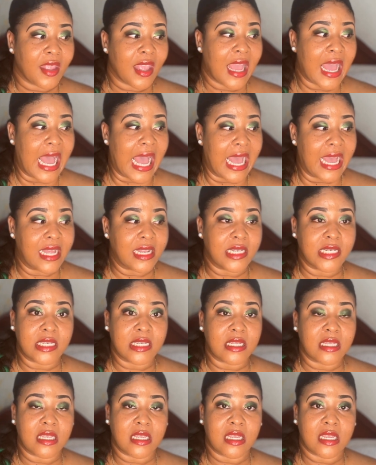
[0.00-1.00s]
And
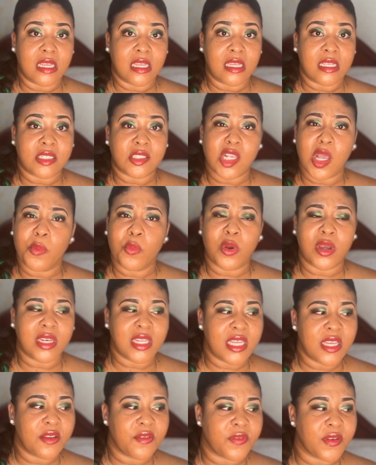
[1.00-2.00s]
someone
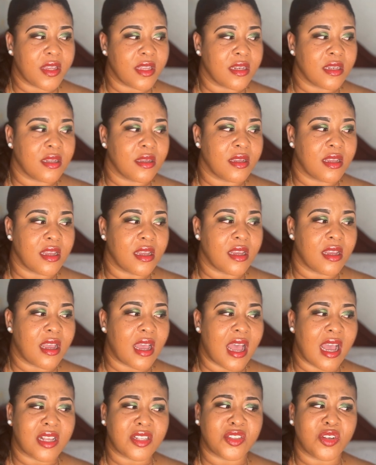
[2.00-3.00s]
even
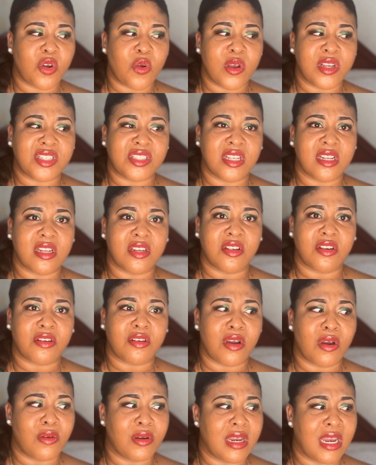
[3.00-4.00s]
asked a question in the
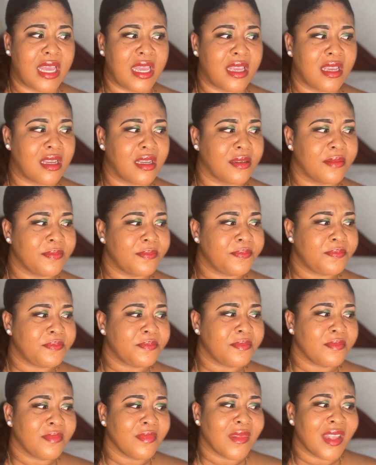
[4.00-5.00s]
crowd like,
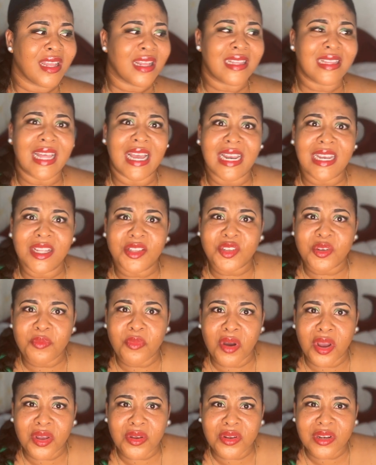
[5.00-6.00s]
that little
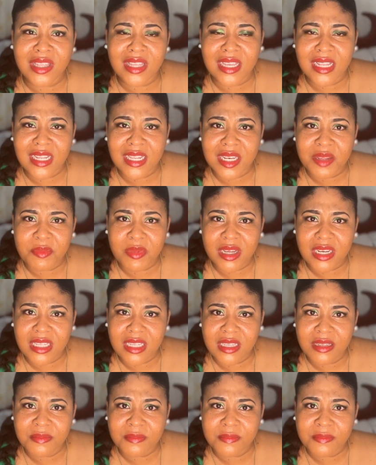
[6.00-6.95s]
boy could kill anybody?